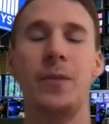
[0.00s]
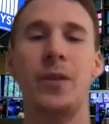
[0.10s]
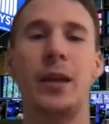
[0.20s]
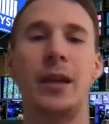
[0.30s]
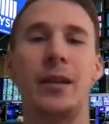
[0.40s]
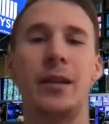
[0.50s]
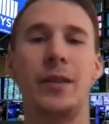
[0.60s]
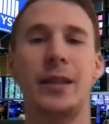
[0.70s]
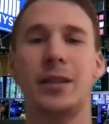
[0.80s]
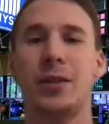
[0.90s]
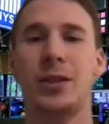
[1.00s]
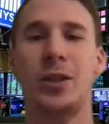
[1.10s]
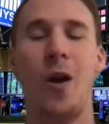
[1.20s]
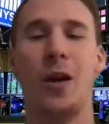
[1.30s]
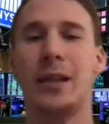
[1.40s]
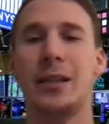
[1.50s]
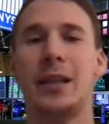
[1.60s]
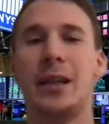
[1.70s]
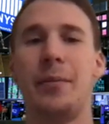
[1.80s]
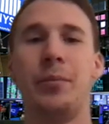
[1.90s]
then this stock is
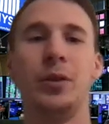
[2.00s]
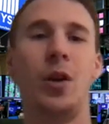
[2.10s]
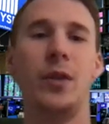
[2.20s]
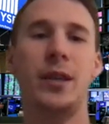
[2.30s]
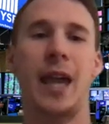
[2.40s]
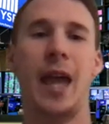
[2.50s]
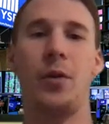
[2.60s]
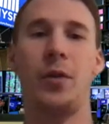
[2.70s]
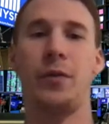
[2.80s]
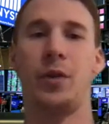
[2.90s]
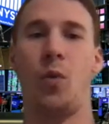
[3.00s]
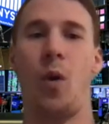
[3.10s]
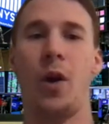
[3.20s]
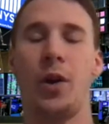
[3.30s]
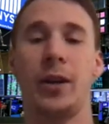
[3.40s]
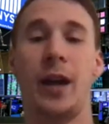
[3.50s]
going to blow this out of the water.